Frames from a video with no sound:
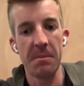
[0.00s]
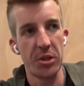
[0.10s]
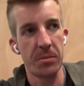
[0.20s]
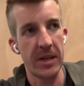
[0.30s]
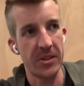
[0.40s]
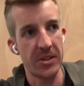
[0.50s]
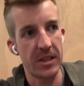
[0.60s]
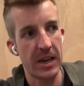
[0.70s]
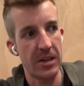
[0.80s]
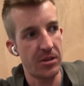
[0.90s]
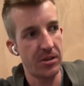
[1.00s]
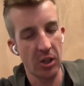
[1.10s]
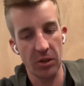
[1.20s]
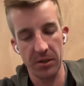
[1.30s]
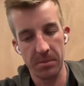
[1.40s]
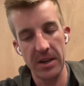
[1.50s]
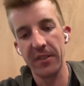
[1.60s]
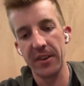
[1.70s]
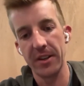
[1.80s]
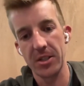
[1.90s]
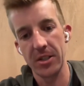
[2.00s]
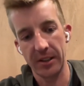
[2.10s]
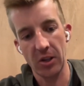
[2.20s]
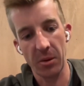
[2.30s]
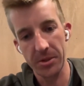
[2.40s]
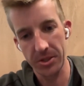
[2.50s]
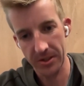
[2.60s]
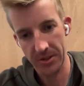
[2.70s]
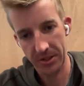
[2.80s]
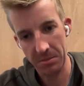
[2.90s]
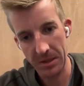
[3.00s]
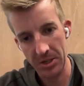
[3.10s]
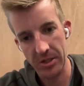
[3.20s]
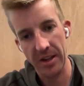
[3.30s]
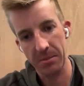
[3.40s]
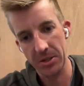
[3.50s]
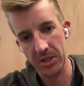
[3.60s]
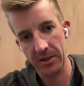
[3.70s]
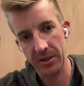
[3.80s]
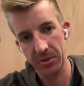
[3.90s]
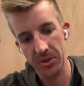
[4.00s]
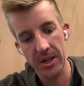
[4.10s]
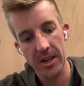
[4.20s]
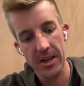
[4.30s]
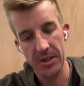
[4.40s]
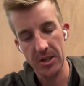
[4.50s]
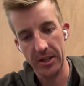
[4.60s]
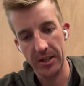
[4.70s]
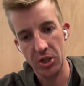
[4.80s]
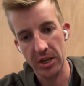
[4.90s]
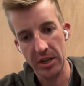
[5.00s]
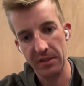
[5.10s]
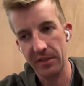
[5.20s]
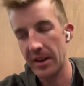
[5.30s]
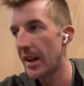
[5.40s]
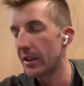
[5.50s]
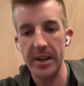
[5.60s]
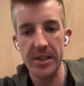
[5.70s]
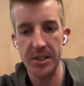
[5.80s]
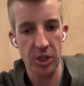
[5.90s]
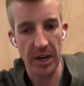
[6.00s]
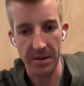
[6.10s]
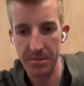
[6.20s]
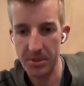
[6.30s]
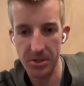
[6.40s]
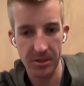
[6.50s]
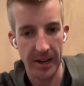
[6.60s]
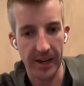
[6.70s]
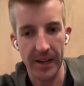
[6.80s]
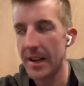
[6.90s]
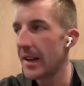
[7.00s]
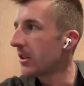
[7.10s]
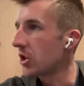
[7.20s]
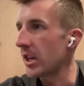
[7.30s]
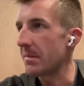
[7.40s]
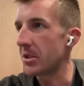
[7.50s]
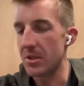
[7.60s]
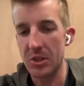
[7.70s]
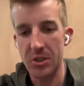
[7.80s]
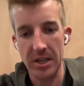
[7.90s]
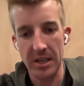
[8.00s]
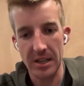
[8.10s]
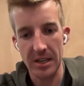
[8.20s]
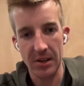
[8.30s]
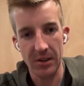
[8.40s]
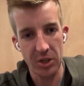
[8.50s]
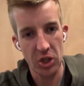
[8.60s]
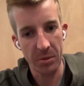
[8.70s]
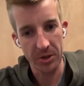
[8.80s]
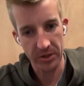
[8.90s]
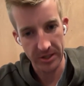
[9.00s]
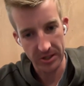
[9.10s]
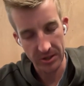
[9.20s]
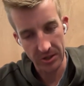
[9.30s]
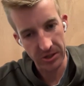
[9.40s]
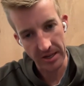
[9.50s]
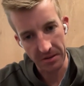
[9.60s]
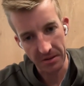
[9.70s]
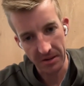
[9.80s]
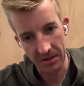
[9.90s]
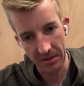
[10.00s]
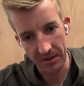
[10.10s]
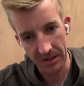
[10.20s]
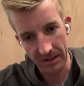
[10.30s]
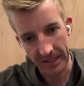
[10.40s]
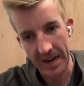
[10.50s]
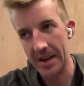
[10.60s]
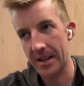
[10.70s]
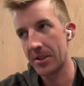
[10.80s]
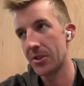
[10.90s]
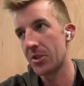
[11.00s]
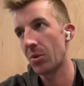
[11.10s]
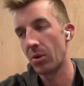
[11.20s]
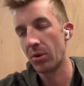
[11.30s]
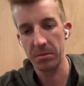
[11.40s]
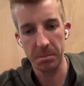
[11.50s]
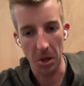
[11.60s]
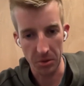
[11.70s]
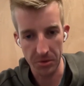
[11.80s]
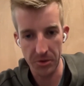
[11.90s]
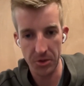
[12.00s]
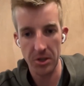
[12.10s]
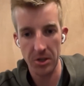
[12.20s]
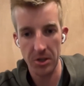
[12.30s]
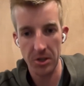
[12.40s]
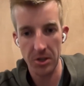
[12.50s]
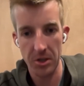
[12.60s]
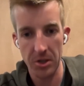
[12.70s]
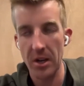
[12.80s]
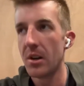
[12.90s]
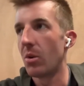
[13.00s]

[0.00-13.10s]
which means that the benefit in composites compared to other materials is that you can achieve crazy shapes, like the shapes that you see or the geometries that you see in cars or in boats or in